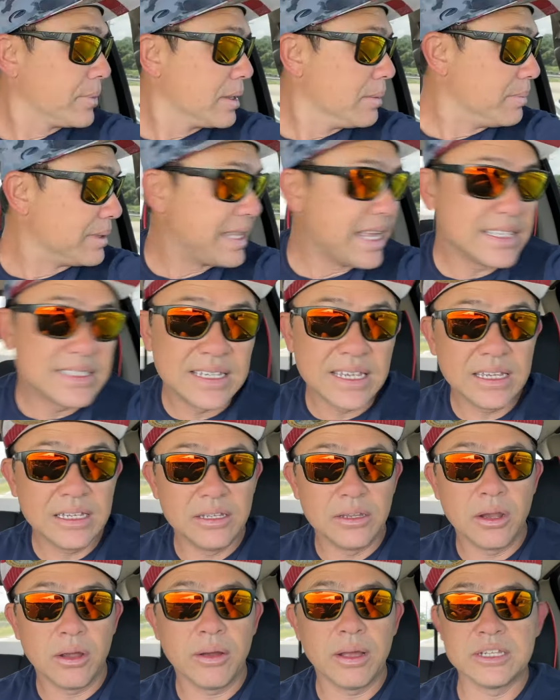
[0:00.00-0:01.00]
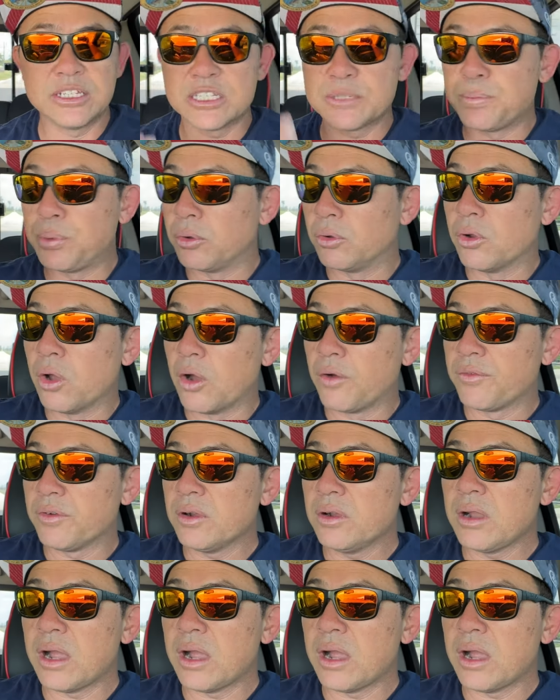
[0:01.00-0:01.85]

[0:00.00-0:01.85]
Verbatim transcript: But that's it, you know, I just pulled over.